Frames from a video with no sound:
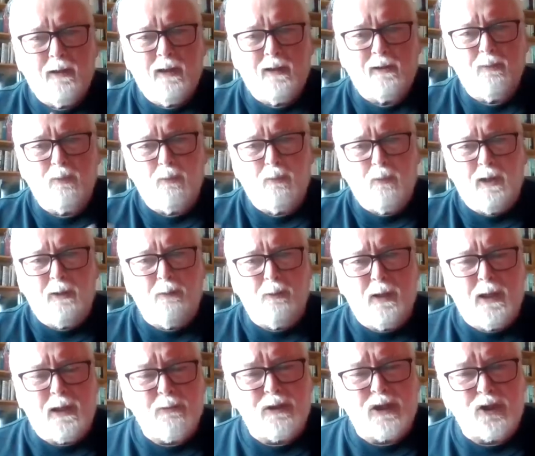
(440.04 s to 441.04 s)
Like, why
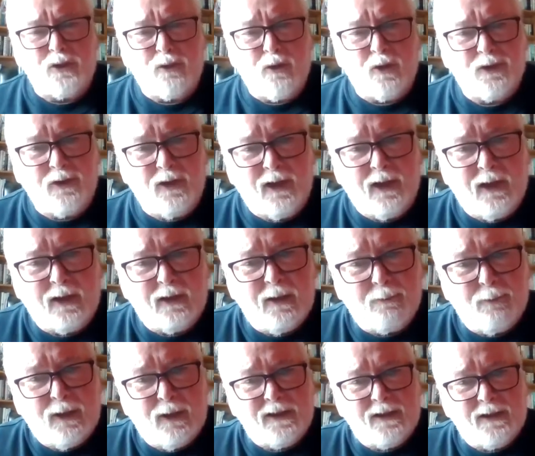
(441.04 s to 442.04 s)
would you trust anything the
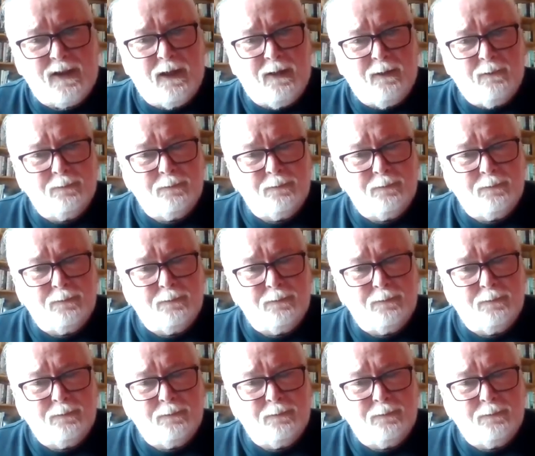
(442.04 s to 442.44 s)
Brits say?